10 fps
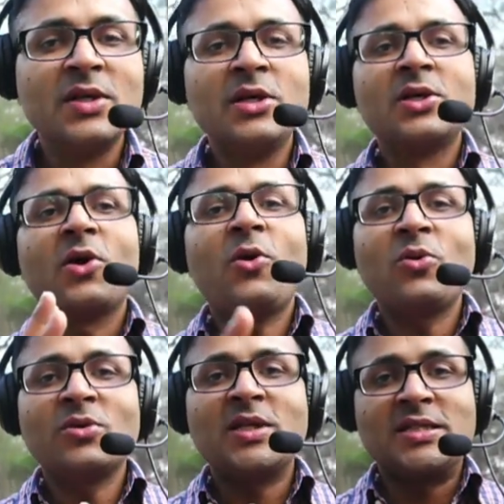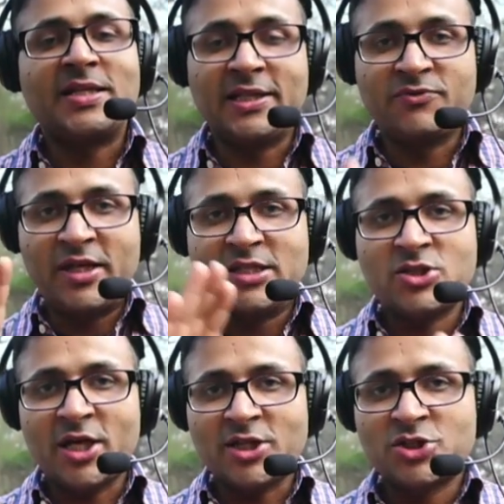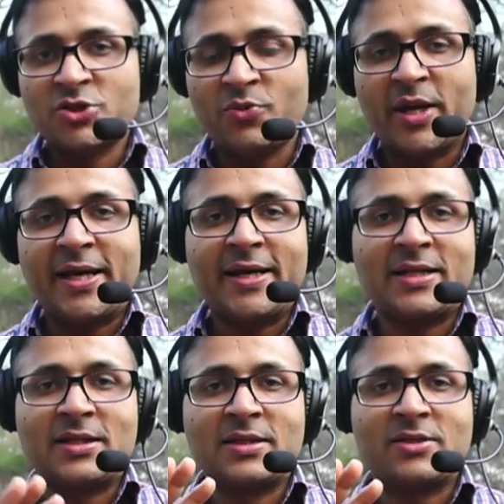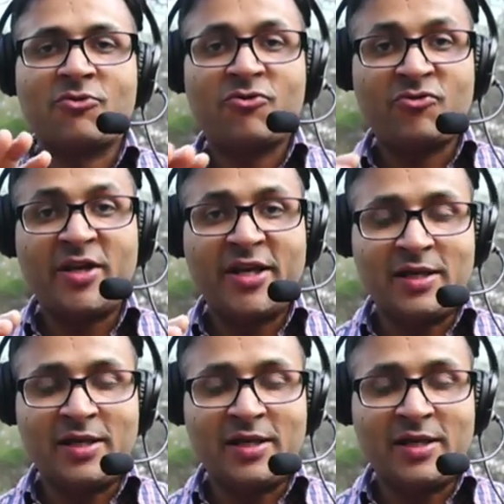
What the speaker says: All these things we can touch, we can feel,